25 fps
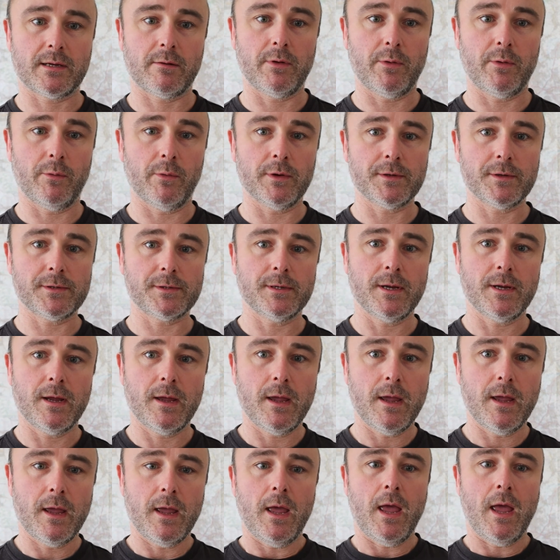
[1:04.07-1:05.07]
how it was.
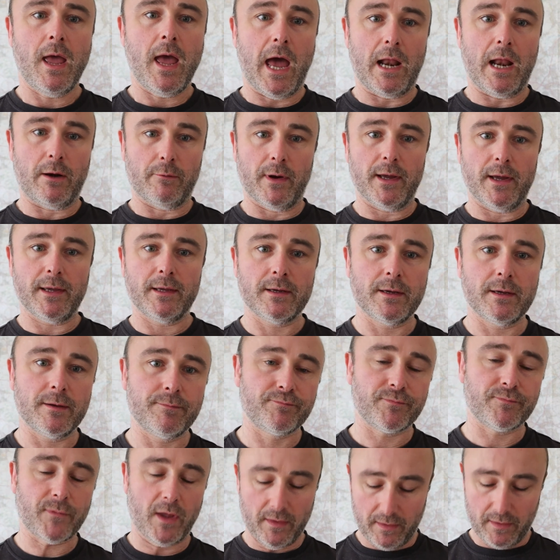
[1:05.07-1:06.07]
Anyway,
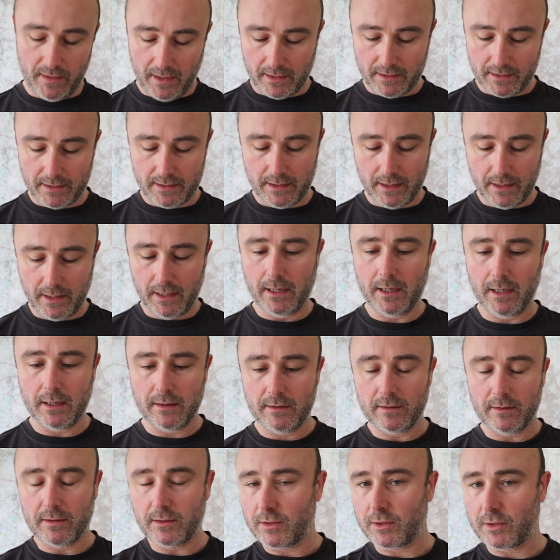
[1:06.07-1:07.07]
they had the
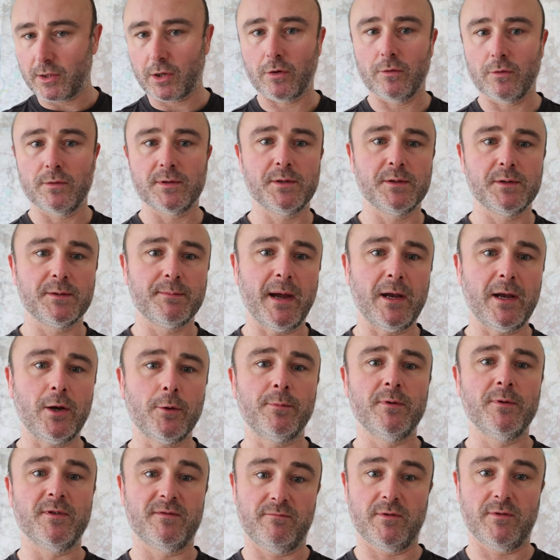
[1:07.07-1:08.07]
currency was made
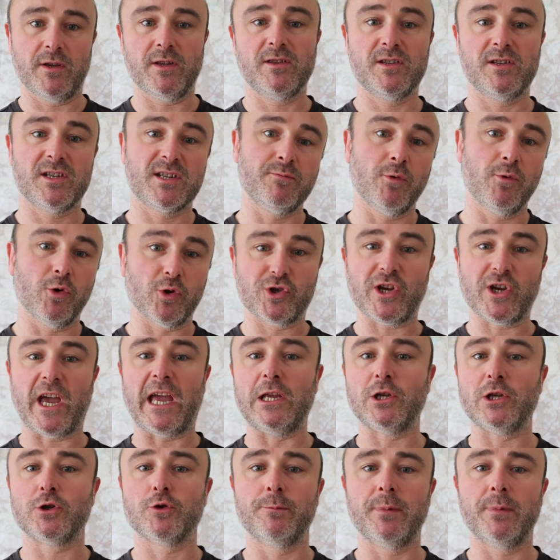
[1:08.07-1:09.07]
up of the small
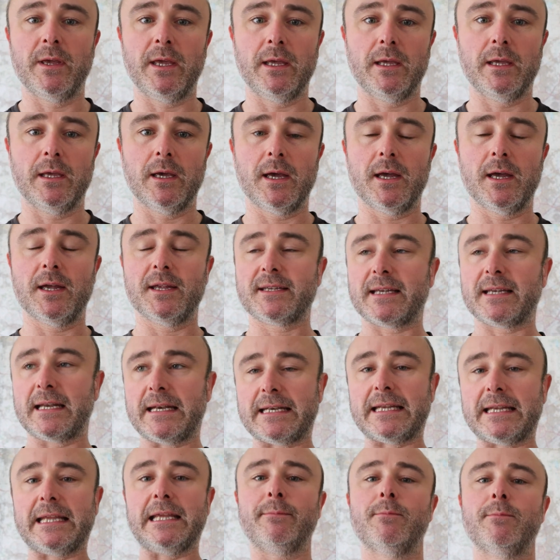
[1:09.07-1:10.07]
change would be
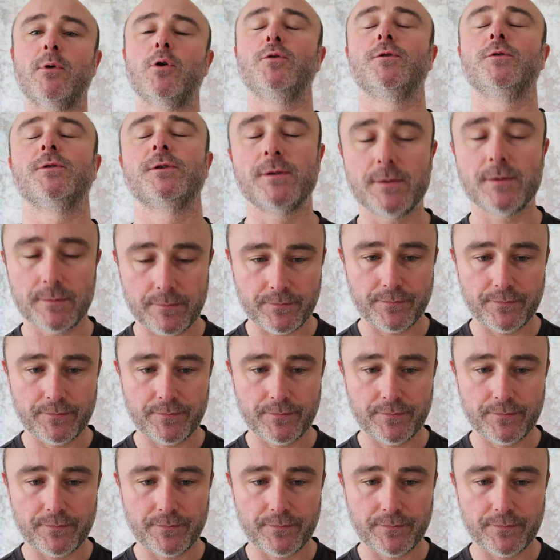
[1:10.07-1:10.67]
centimos,